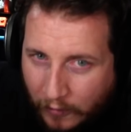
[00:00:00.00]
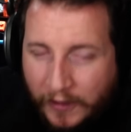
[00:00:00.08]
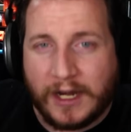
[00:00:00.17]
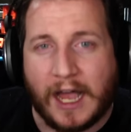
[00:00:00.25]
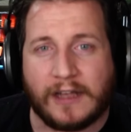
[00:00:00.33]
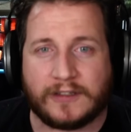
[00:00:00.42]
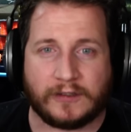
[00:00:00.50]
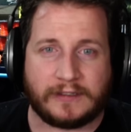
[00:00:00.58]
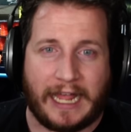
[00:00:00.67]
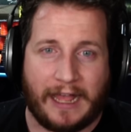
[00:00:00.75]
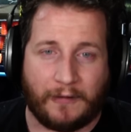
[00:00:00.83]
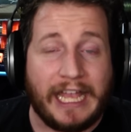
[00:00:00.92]
the nozzle
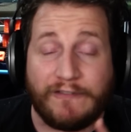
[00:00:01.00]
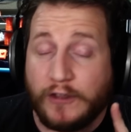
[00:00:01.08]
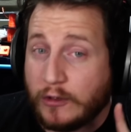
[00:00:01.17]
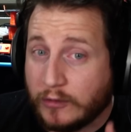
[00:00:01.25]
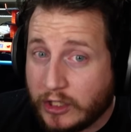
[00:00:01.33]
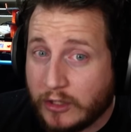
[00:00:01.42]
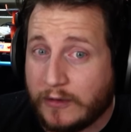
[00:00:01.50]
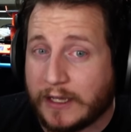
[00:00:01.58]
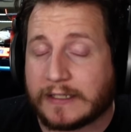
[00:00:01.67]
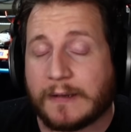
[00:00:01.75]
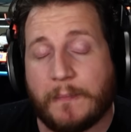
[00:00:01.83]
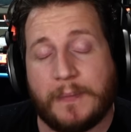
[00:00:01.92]
down. If you do
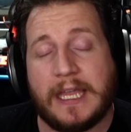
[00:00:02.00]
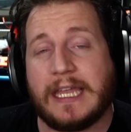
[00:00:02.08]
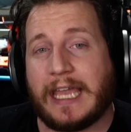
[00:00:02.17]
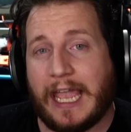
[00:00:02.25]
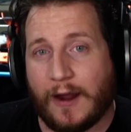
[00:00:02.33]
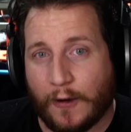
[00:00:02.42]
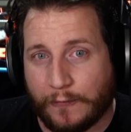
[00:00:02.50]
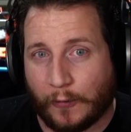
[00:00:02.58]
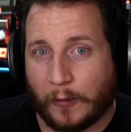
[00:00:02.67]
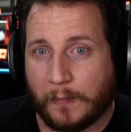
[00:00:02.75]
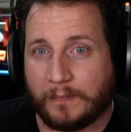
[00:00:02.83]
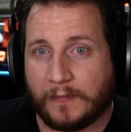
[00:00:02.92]
this, be
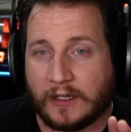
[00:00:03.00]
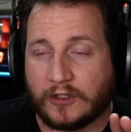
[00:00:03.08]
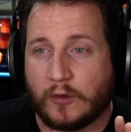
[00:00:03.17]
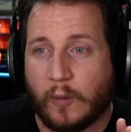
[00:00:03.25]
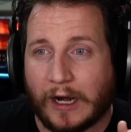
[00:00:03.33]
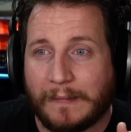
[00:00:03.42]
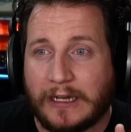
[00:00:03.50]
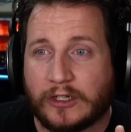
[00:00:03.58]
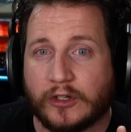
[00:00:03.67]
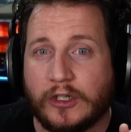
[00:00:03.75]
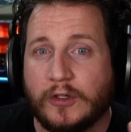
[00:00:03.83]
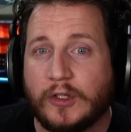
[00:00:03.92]
careful, because you want to make
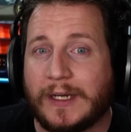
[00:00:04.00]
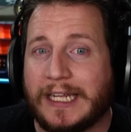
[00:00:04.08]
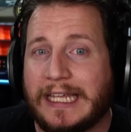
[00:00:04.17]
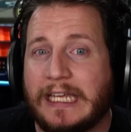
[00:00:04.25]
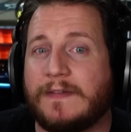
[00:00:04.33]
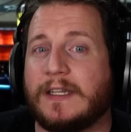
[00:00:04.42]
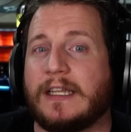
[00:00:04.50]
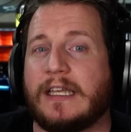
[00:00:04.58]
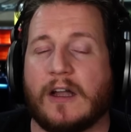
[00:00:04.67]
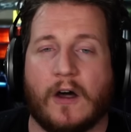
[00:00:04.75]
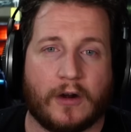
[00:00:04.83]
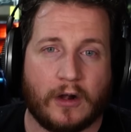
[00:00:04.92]
sure you do it
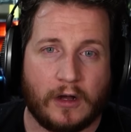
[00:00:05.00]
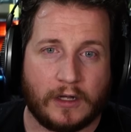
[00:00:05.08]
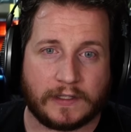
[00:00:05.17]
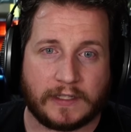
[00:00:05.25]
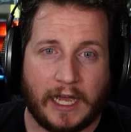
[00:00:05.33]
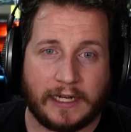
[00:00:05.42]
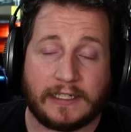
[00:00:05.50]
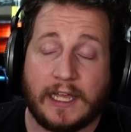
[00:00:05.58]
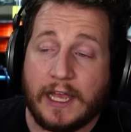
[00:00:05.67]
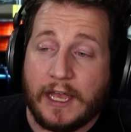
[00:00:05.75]
evenly on all sides.